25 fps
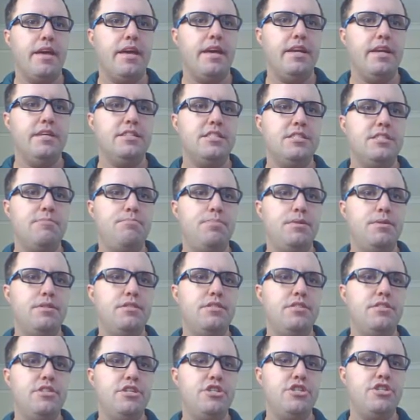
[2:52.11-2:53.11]
is the
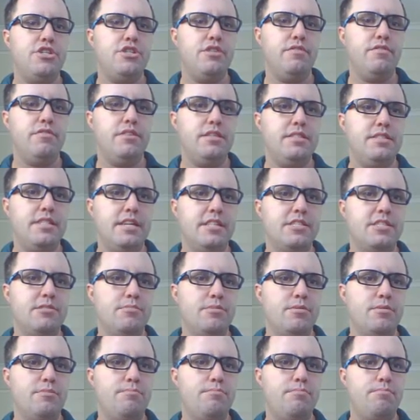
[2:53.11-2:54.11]
position of the
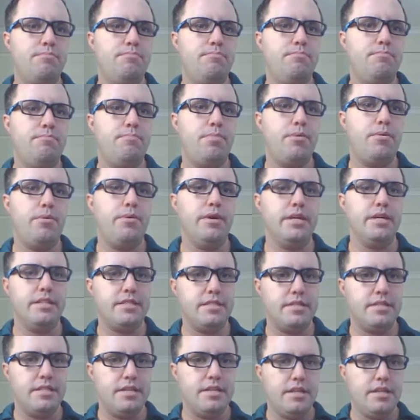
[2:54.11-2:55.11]
decimal
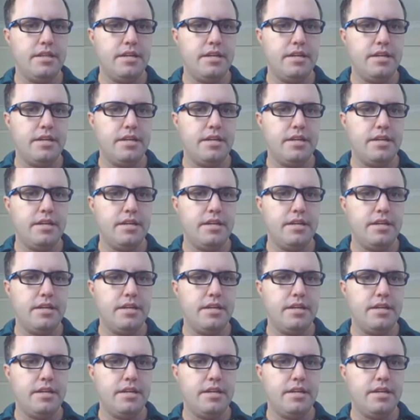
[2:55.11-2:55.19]
point.